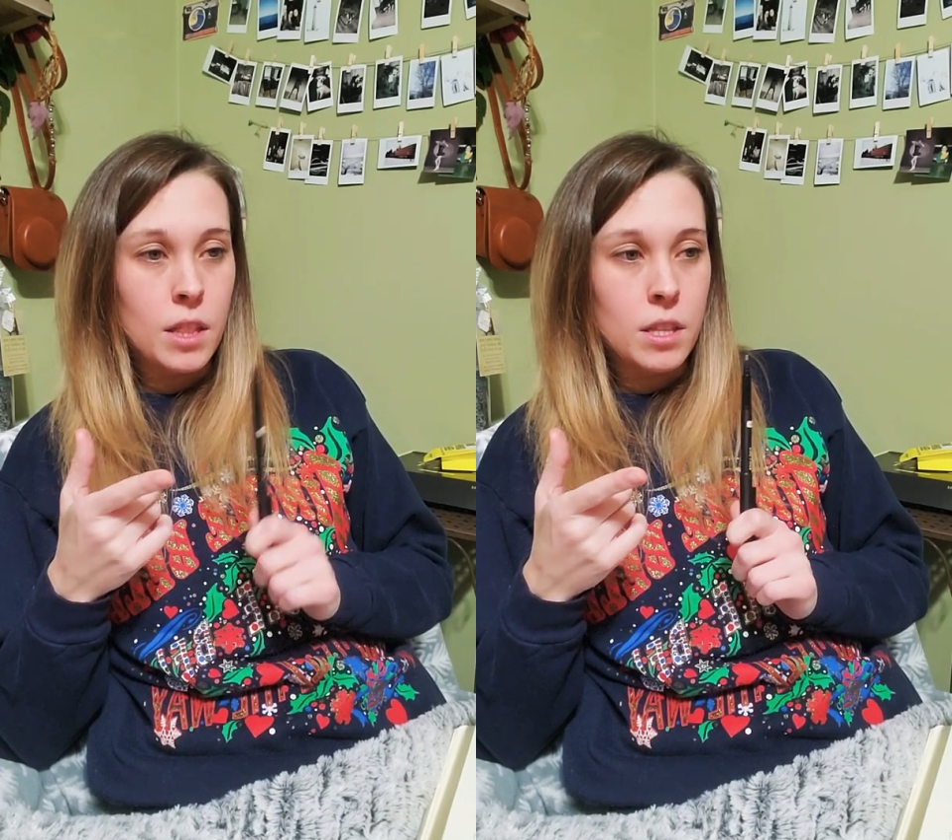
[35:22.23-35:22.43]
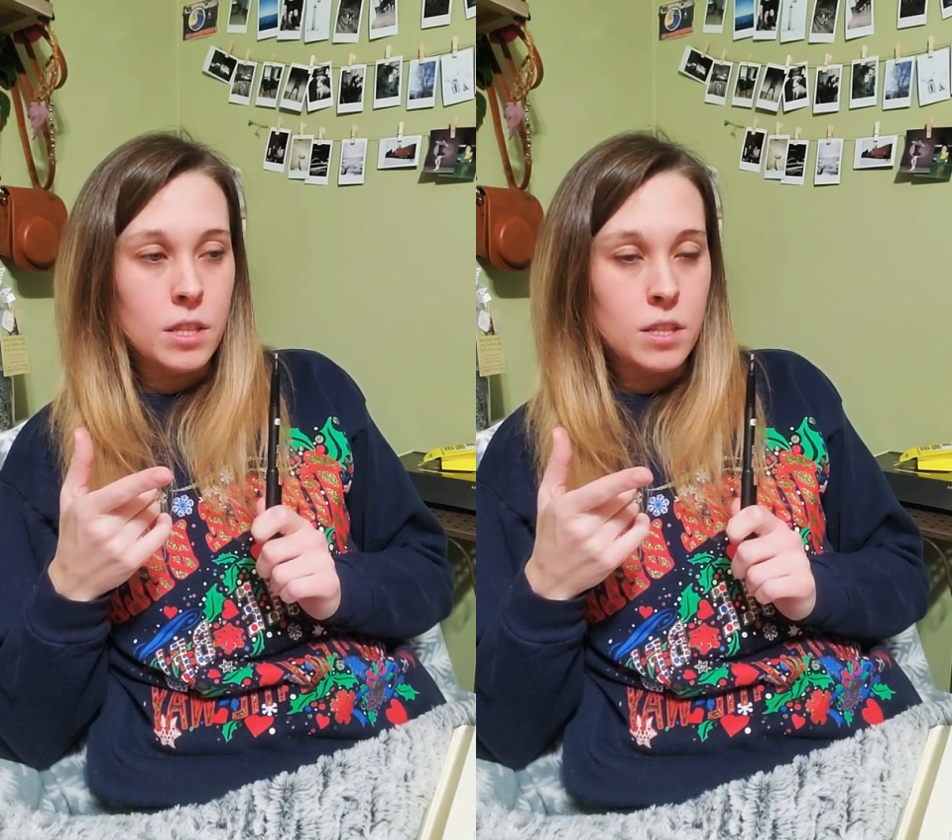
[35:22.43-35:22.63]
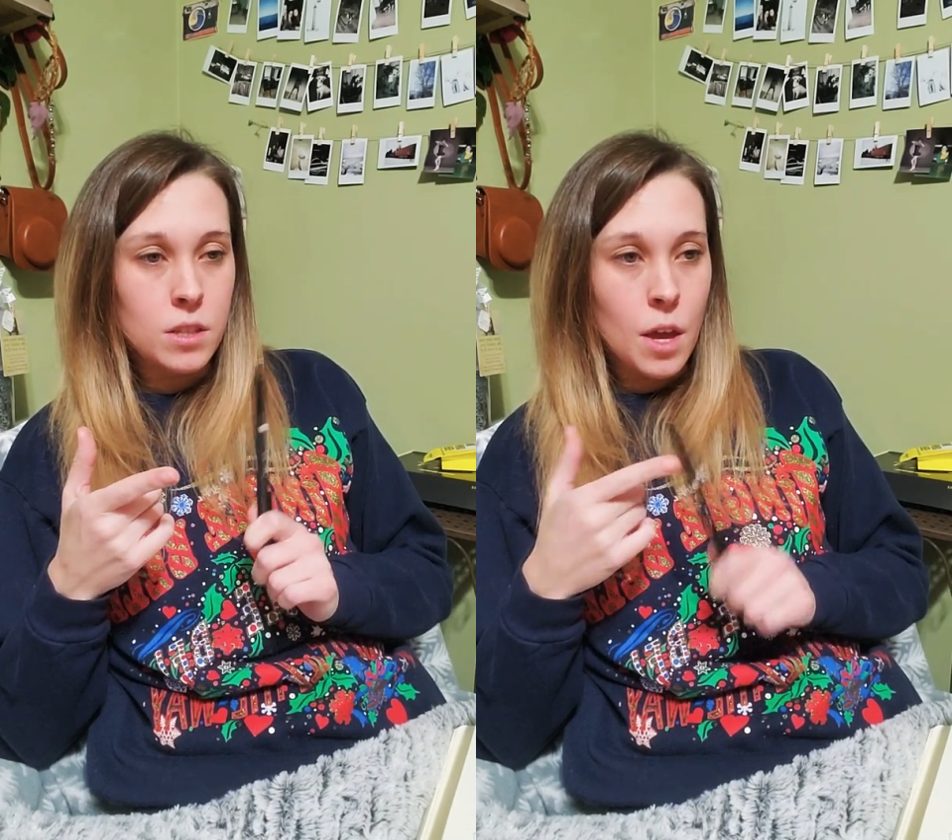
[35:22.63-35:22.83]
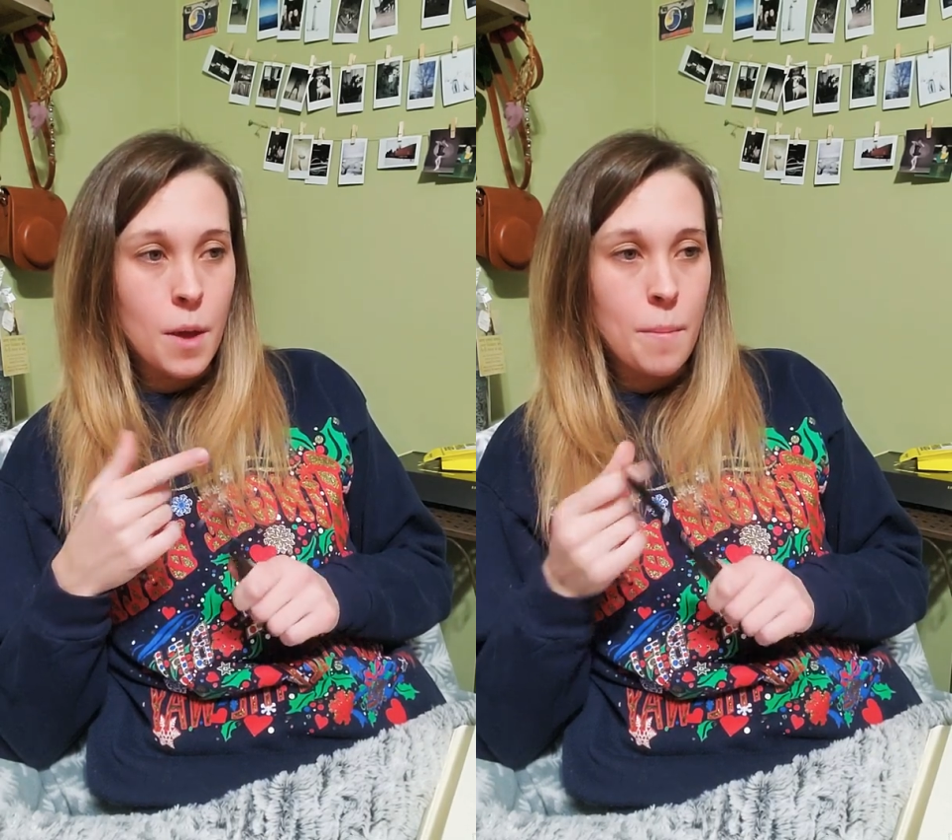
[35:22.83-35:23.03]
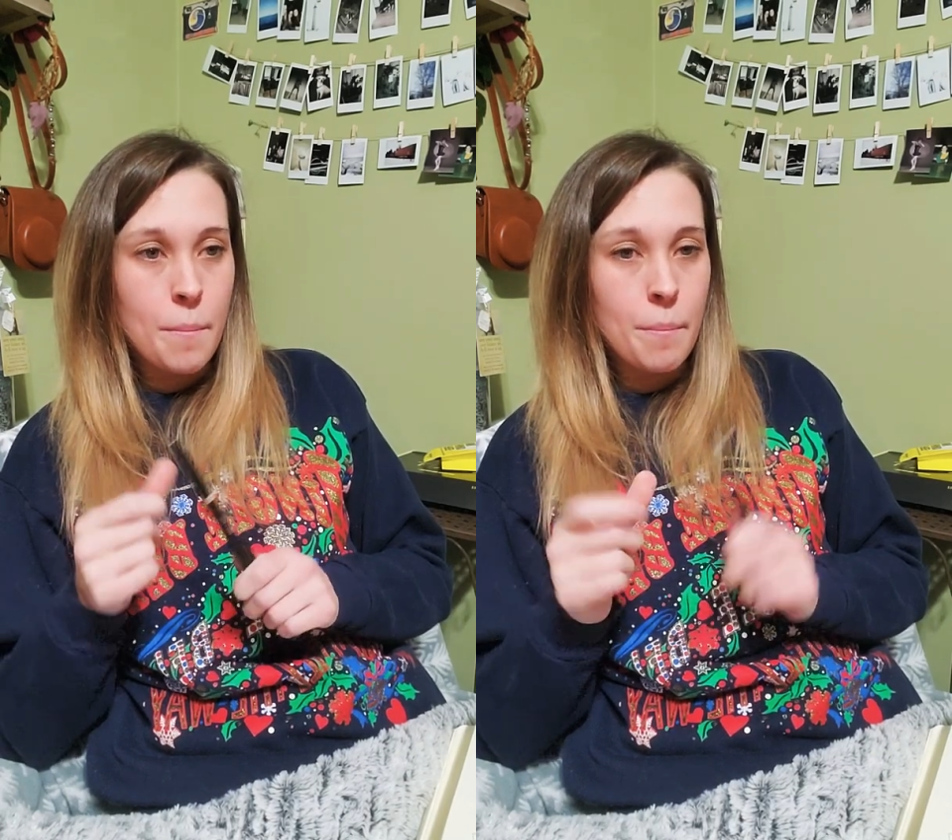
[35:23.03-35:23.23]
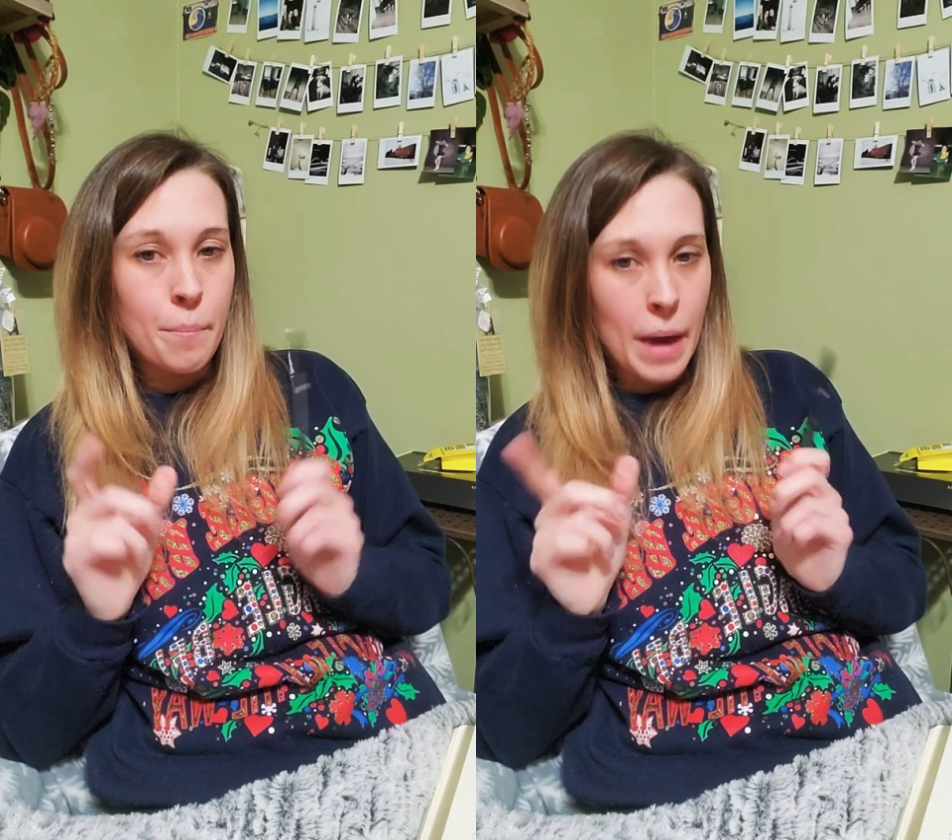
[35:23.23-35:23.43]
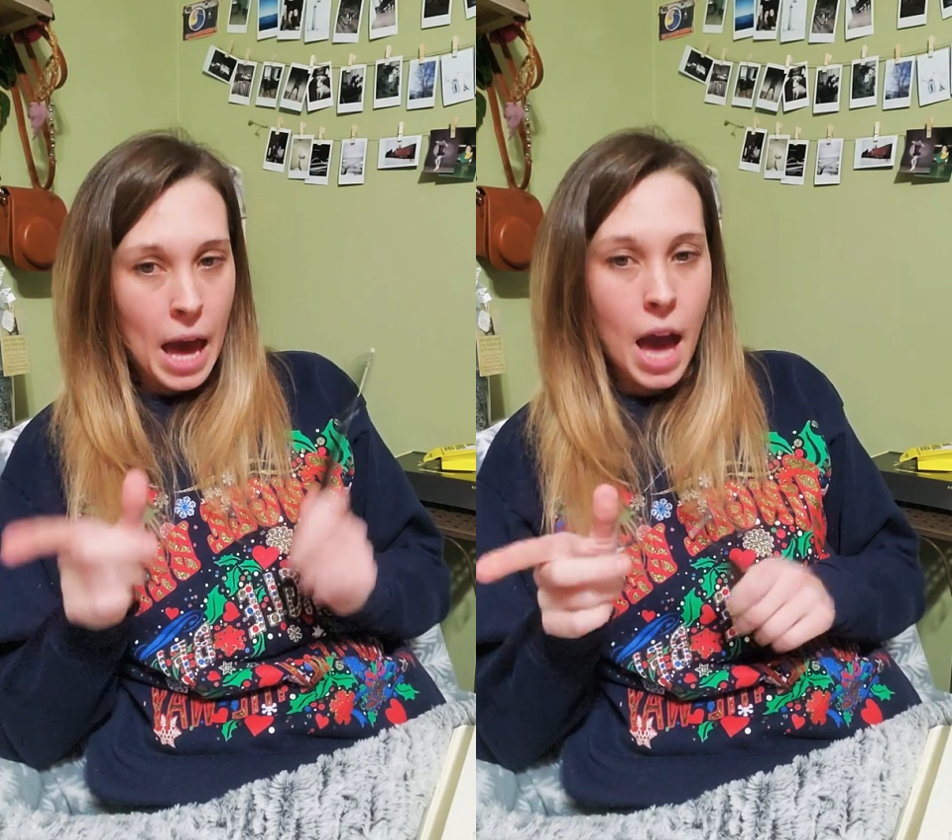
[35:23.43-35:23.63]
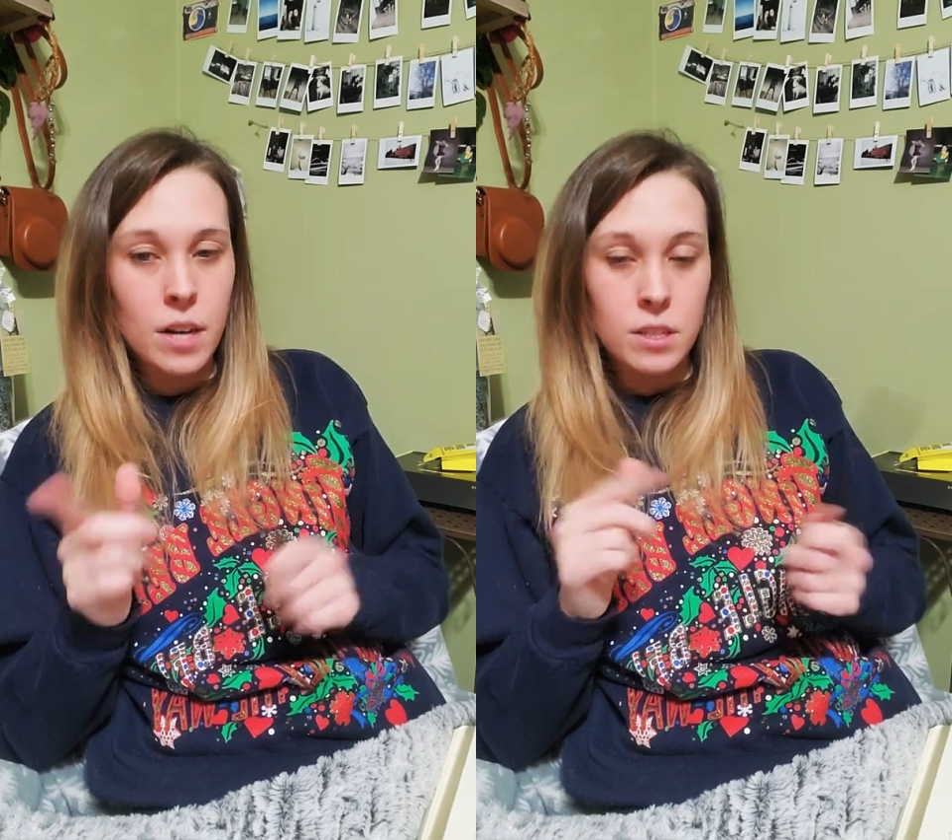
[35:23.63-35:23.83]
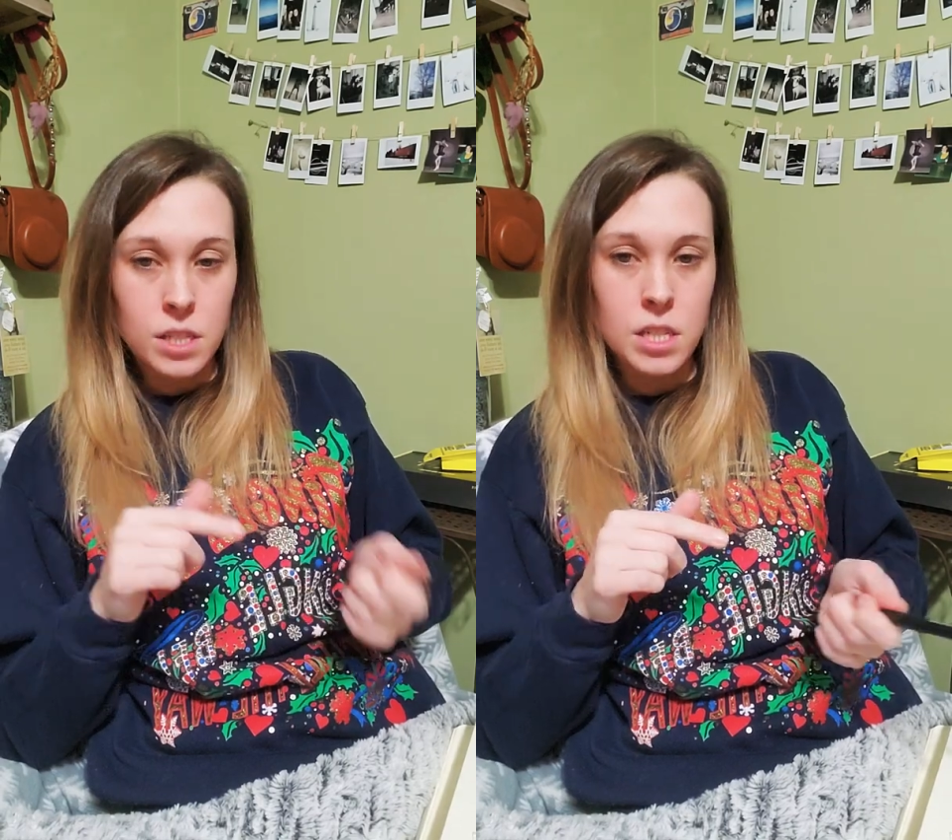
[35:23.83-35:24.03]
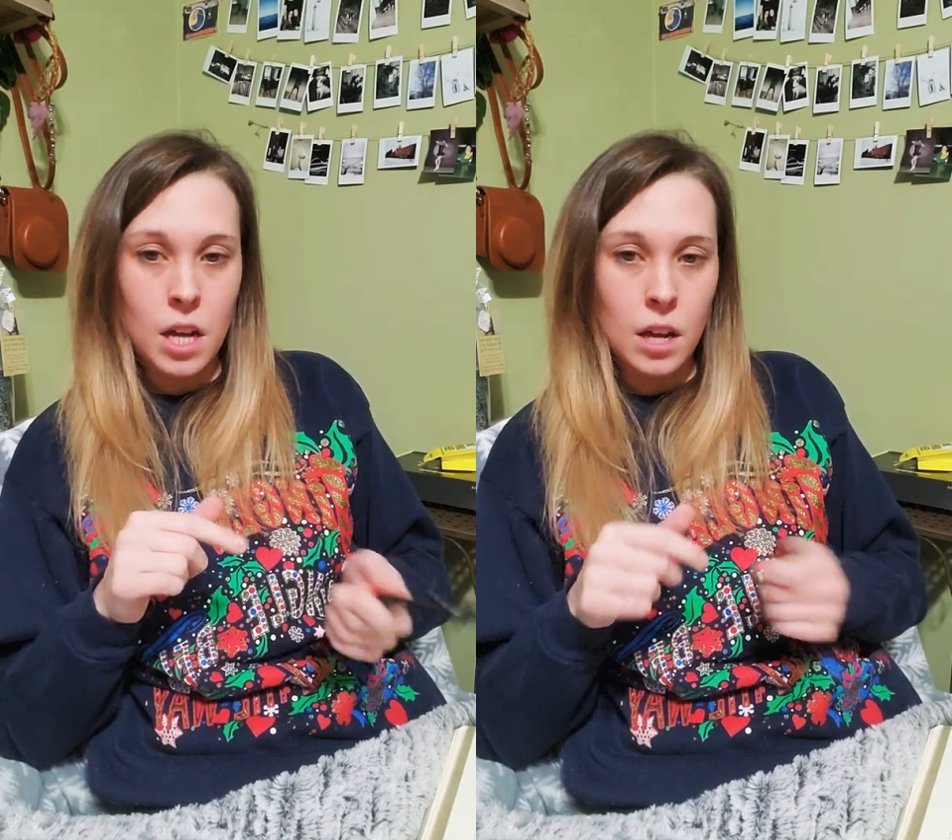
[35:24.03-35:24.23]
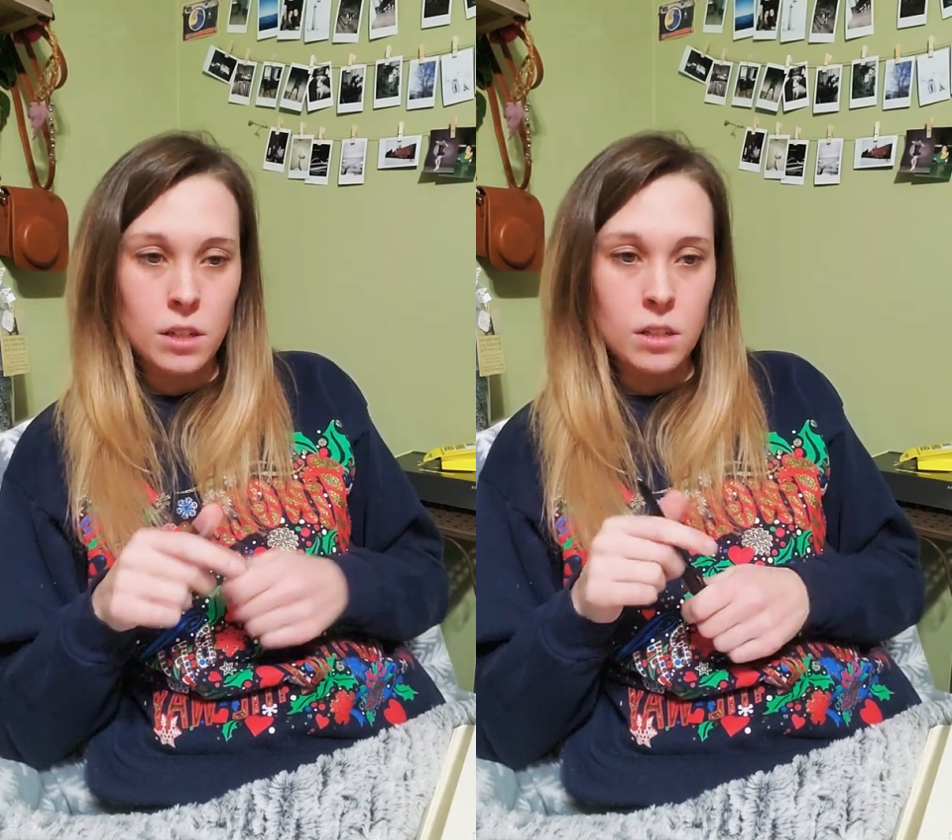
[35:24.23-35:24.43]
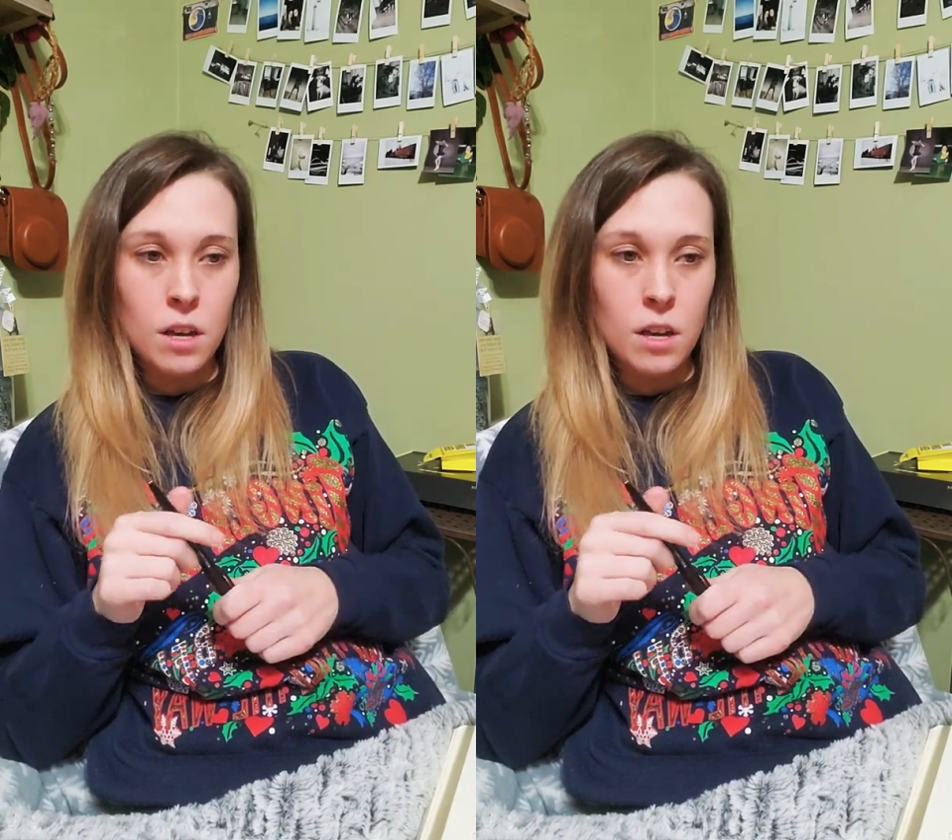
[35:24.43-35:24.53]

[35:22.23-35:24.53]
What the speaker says: The same pattern style